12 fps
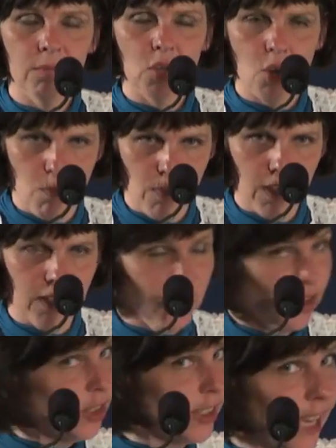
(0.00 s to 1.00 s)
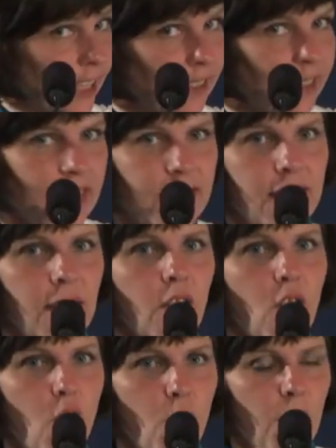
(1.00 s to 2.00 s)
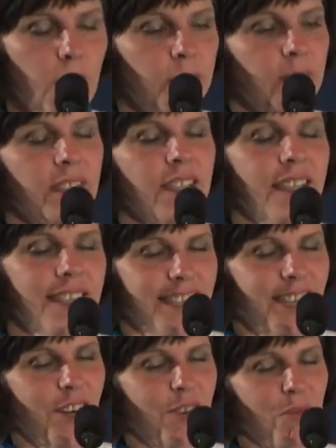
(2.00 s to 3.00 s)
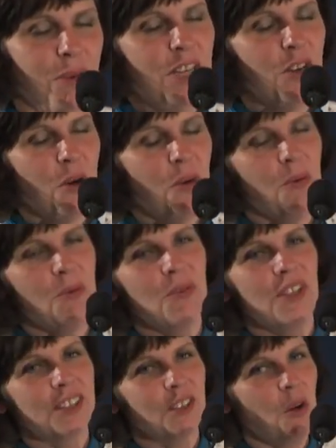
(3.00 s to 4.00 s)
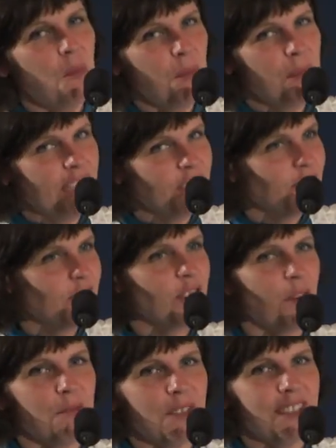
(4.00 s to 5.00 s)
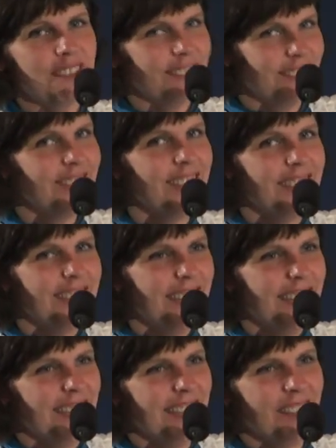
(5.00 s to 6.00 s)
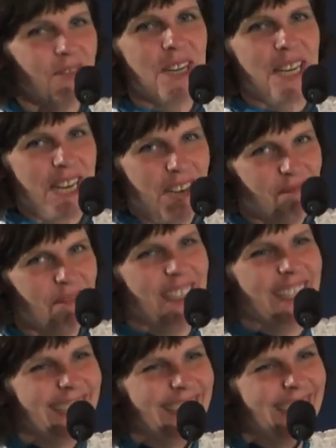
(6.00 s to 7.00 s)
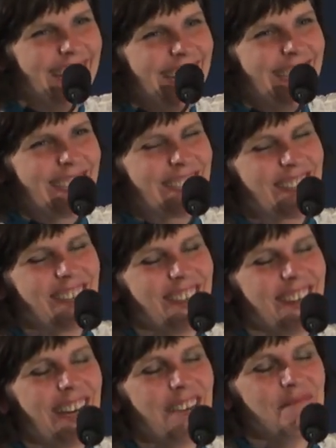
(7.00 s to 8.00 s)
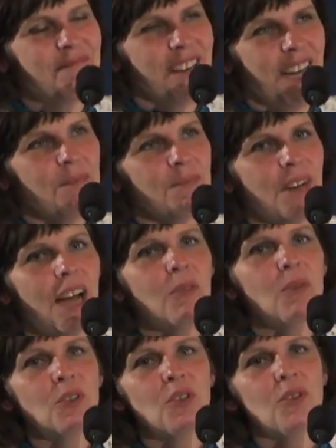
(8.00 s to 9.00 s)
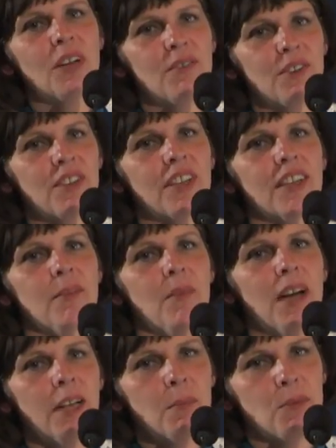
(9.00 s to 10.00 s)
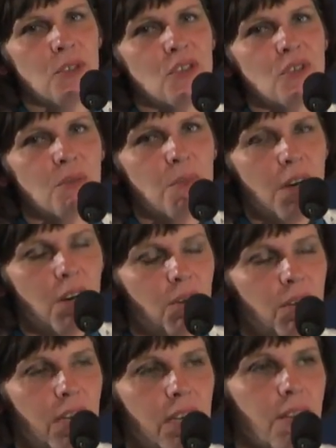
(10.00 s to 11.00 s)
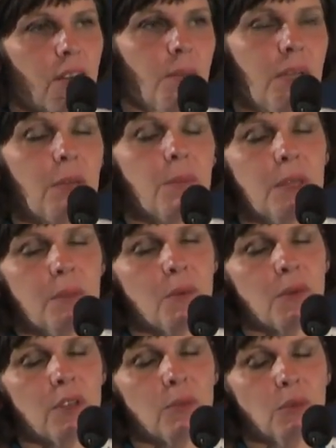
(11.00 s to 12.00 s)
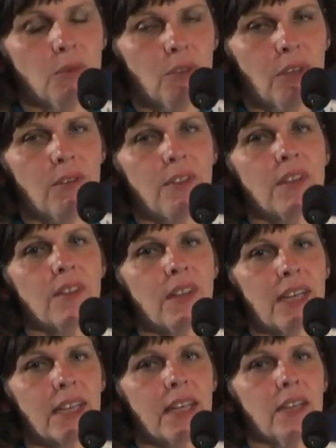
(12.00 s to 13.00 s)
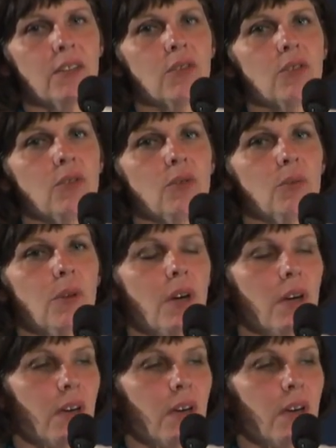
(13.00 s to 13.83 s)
Coma. It's not that, it's in a coma. Now, we know that coma patients often wake up. So I will do everything in my personal power, and there are many people that will do everything they can to